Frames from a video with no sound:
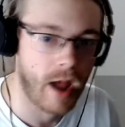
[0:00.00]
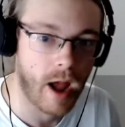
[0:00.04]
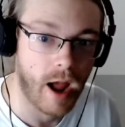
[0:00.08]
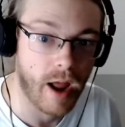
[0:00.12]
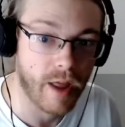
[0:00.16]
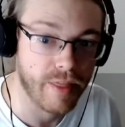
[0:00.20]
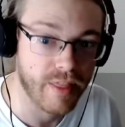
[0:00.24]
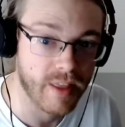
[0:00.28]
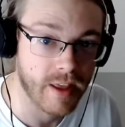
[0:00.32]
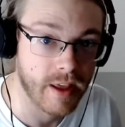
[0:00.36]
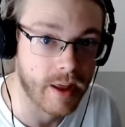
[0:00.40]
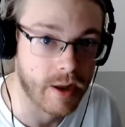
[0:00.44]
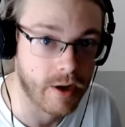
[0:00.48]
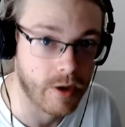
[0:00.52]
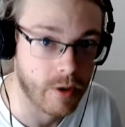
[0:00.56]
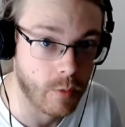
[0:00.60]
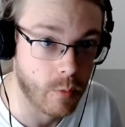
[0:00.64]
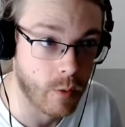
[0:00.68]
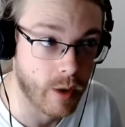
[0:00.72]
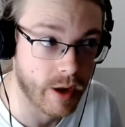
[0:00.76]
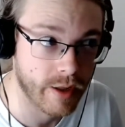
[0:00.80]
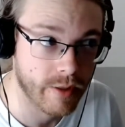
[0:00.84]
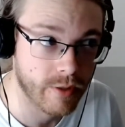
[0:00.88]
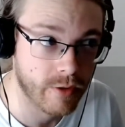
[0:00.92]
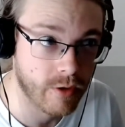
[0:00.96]
I think I know
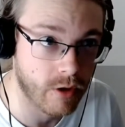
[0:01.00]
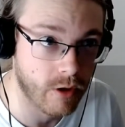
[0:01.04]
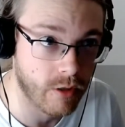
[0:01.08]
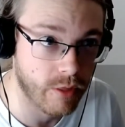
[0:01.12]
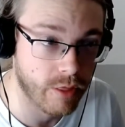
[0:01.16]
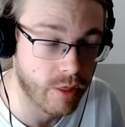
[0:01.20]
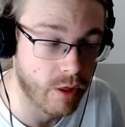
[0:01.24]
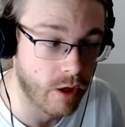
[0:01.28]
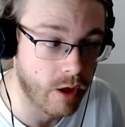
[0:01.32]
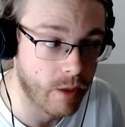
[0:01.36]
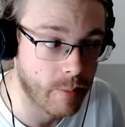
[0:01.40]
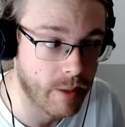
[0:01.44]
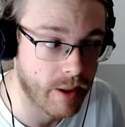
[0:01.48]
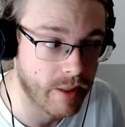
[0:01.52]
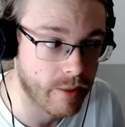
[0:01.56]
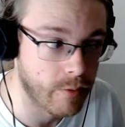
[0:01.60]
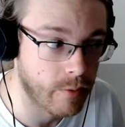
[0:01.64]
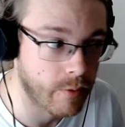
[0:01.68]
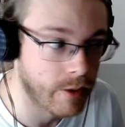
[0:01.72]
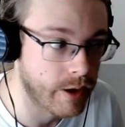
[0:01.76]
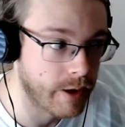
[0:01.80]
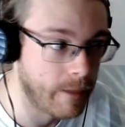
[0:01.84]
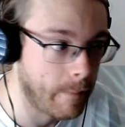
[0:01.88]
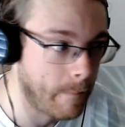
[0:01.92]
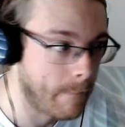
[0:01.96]
why it's called Thaw, by the
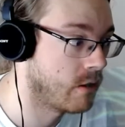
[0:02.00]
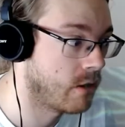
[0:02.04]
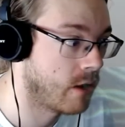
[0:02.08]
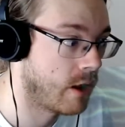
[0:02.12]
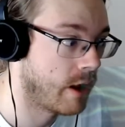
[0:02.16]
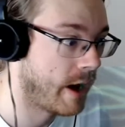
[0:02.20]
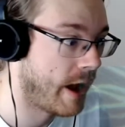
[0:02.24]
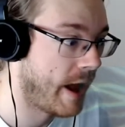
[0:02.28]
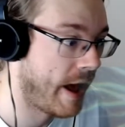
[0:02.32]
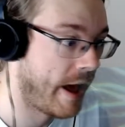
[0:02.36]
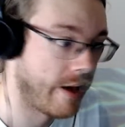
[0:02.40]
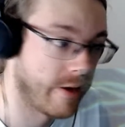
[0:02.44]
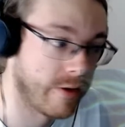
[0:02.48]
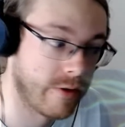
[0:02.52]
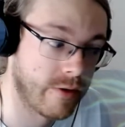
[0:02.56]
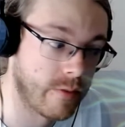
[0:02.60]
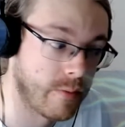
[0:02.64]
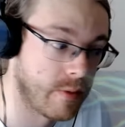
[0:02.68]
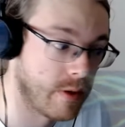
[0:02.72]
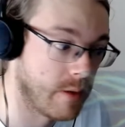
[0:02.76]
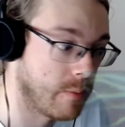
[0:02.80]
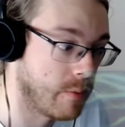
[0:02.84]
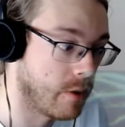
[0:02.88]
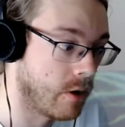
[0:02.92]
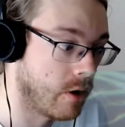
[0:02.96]
way. It has to
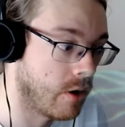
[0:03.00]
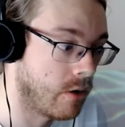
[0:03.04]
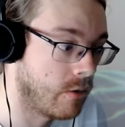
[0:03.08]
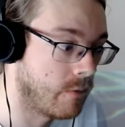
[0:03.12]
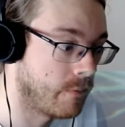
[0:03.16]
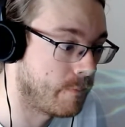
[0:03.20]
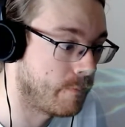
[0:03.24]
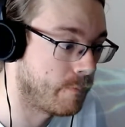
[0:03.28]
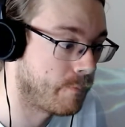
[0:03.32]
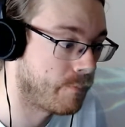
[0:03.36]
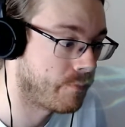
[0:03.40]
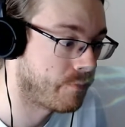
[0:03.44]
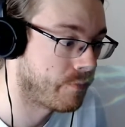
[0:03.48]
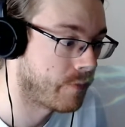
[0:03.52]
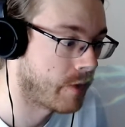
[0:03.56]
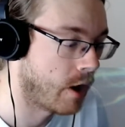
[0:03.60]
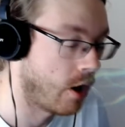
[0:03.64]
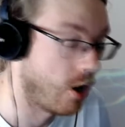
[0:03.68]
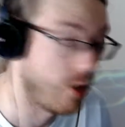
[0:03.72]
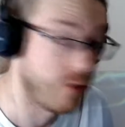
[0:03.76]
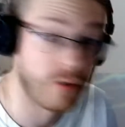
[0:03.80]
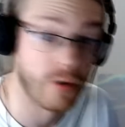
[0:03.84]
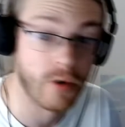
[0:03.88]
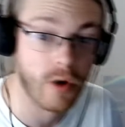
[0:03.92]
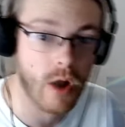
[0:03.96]
be, bro.
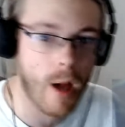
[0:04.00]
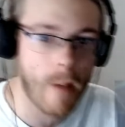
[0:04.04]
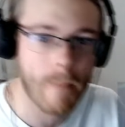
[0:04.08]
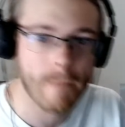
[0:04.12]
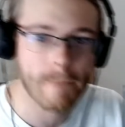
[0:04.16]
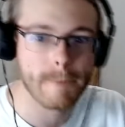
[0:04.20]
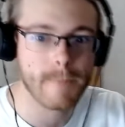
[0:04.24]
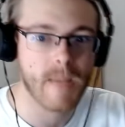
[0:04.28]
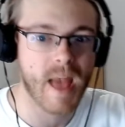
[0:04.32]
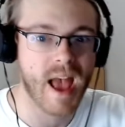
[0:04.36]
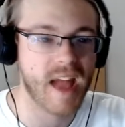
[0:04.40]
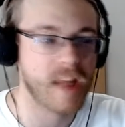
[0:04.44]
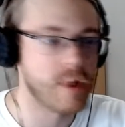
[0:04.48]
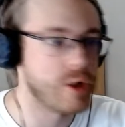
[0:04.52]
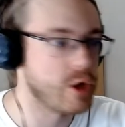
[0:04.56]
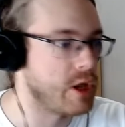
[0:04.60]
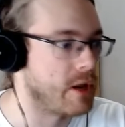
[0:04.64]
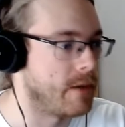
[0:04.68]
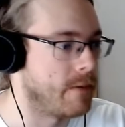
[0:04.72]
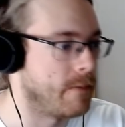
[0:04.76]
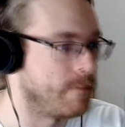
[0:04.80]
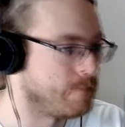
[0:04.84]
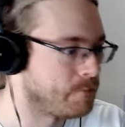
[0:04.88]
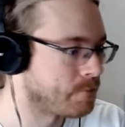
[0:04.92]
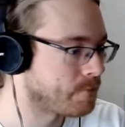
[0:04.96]
Dude,
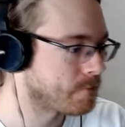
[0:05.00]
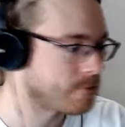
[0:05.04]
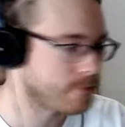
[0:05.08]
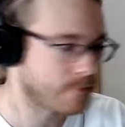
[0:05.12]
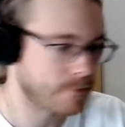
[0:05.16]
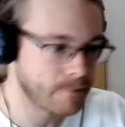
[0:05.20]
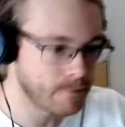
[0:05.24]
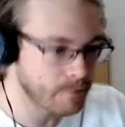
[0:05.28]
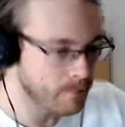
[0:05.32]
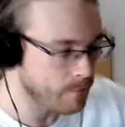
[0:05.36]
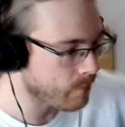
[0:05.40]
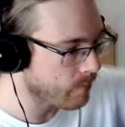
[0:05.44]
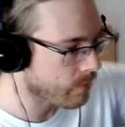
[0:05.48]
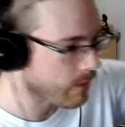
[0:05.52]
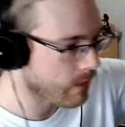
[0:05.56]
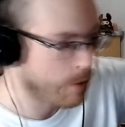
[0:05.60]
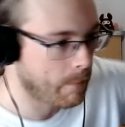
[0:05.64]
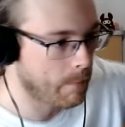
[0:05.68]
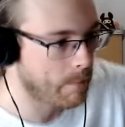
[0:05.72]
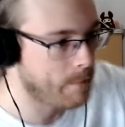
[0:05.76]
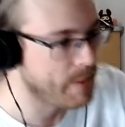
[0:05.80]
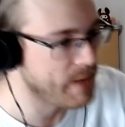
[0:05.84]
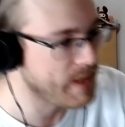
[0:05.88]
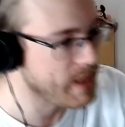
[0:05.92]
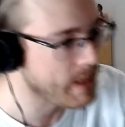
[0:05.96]
imagine
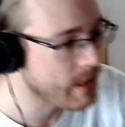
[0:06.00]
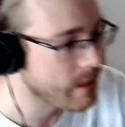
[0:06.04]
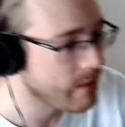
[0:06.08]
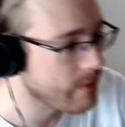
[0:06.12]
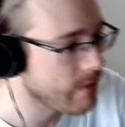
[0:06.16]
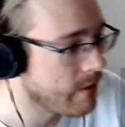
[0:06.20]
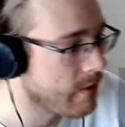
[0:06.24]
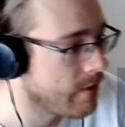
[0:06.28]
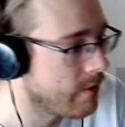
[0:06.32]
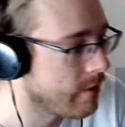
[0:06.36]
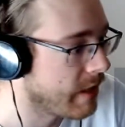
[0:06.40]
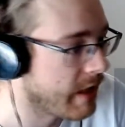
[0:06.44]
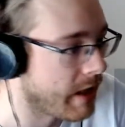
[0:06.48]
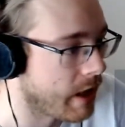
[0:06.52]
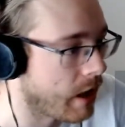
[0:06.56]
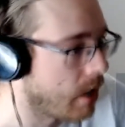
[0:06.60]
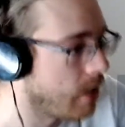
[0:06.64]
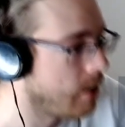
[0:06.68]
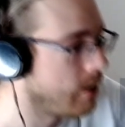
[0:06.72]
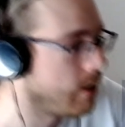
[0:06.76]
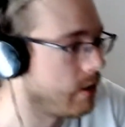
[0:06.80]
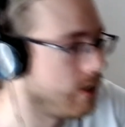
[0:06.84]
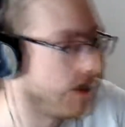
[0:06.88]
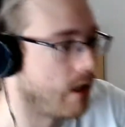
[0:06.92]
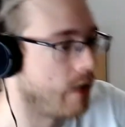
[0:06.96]
being the, like,
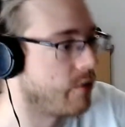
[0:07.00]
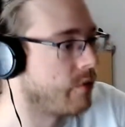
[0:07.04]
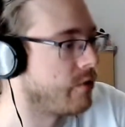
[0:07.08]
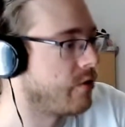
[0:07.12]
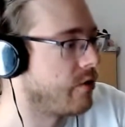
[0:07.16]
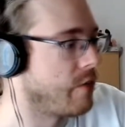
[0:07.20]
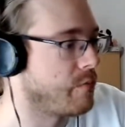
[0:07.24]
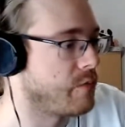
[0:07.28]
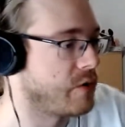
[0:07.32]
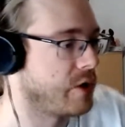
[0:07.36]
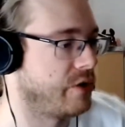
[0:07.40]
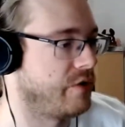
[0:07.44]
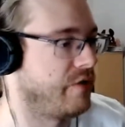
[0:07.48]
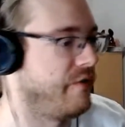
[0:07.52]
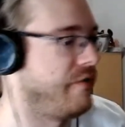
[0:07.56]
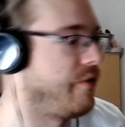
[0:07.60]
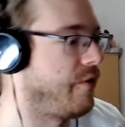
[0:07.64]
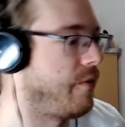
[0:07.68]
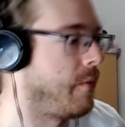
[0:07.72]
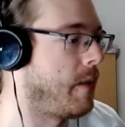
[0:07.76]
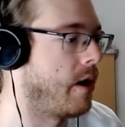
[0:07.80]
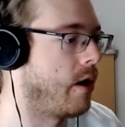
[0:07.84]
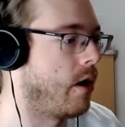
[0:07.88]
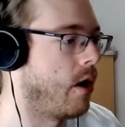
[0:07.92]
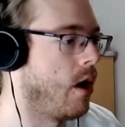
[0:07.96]
a subject of
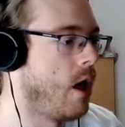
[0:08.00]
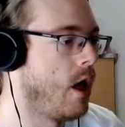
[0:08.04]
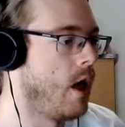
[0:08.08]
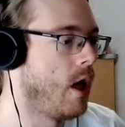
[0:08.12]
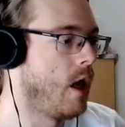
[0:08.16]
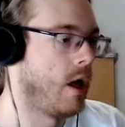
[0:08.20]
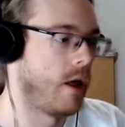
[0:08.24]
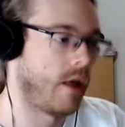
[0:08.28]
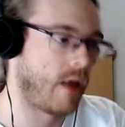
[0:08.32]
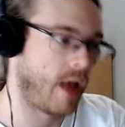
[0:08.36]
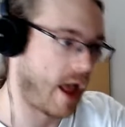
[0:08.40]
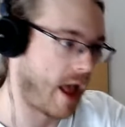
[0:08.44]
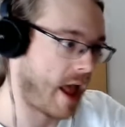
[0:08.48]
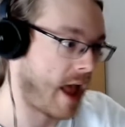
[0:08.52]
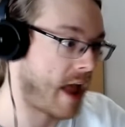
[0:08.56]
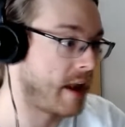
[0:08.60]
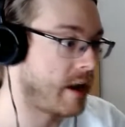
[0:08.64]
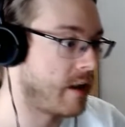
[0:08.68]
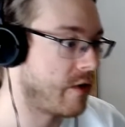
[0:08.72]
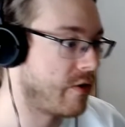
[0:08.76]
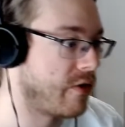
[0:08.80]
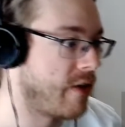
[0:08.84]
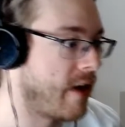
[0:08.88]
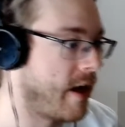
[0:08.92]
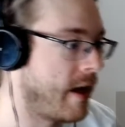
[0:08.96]
Ymir,
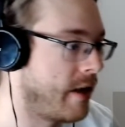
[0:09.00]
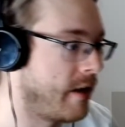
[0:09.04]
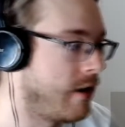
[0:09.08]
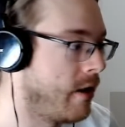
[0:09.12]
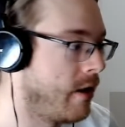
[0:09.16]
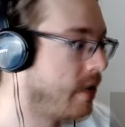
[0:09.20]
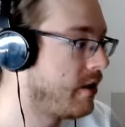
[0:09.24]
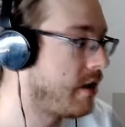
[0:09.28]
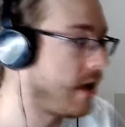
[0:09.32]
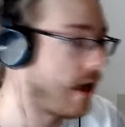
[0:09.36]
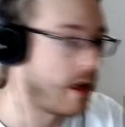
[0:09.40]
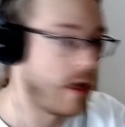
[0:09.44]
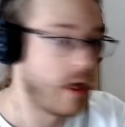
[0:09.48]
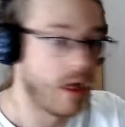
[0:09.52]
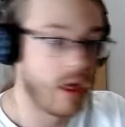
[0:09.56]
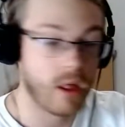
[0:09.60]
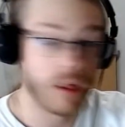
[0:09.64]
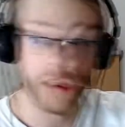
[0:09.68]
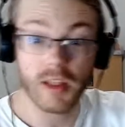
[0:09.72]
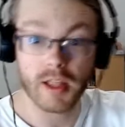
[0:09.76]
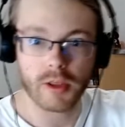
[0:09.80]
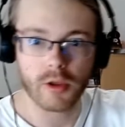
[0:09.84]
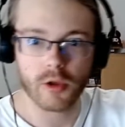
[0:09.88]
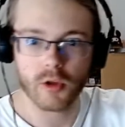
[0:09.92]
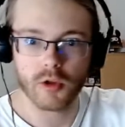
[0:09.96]
Annie's dad. Yeah,
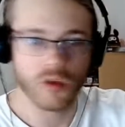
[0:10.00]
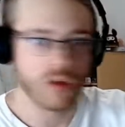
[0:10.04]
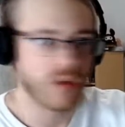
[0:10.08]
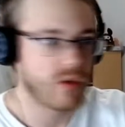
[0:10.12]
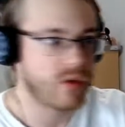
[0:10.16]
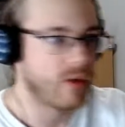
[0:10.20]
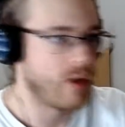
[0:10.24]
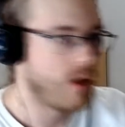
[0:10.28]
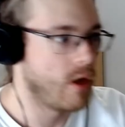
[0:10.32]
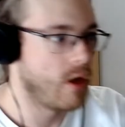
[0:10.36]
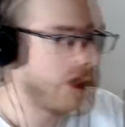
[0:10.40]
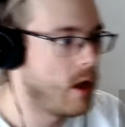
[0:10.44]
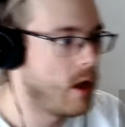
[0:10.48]
like, you're just...